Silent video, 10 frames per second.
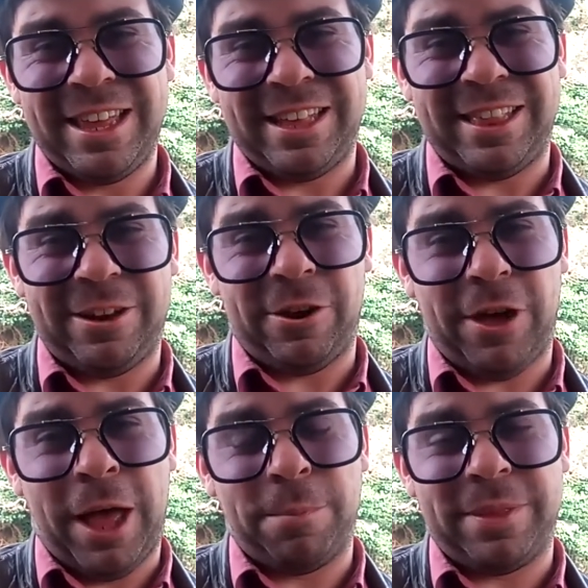Consider how
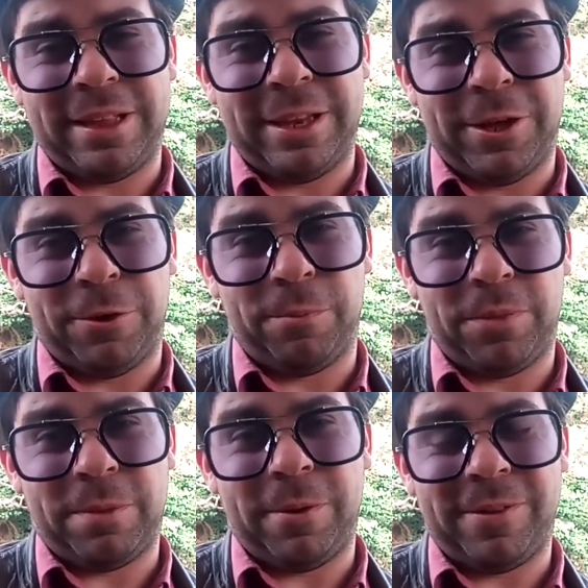Absalom
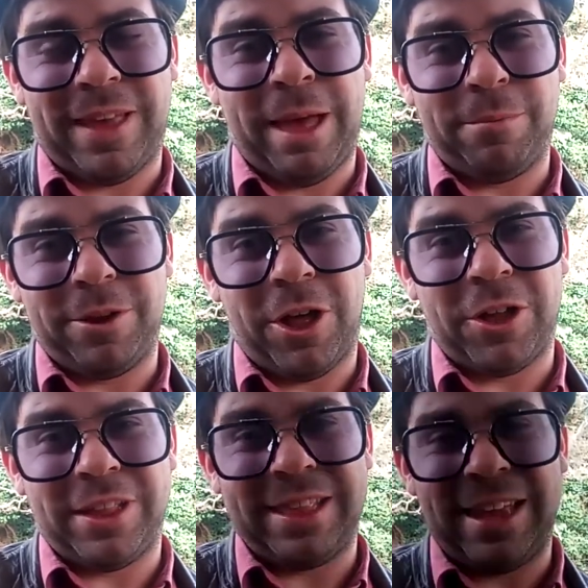spoke to Amnon
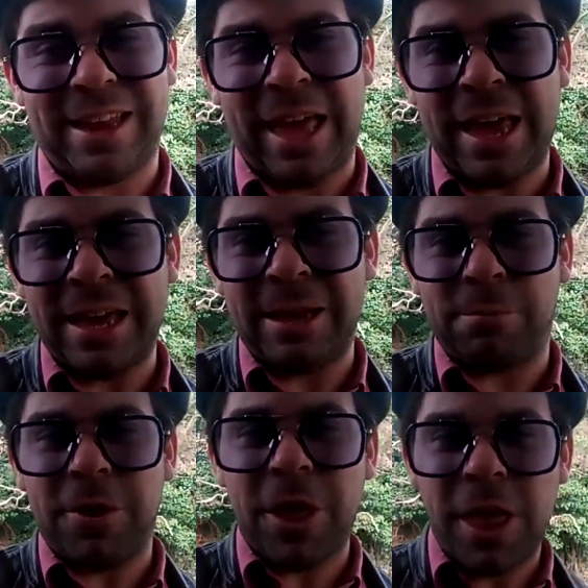and said, "Hey,
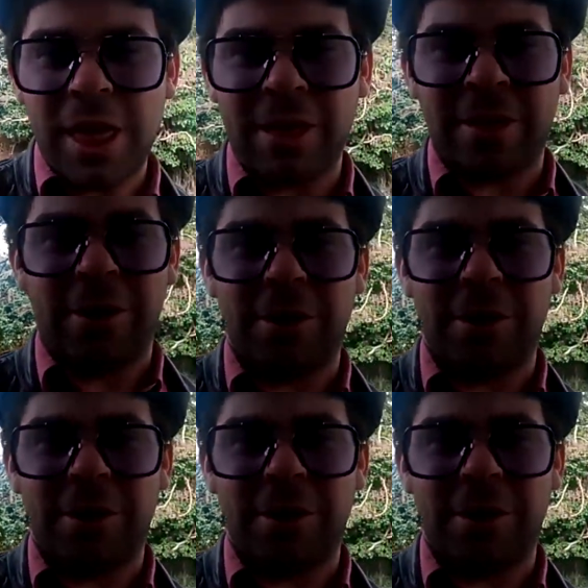bruh, I'm gonna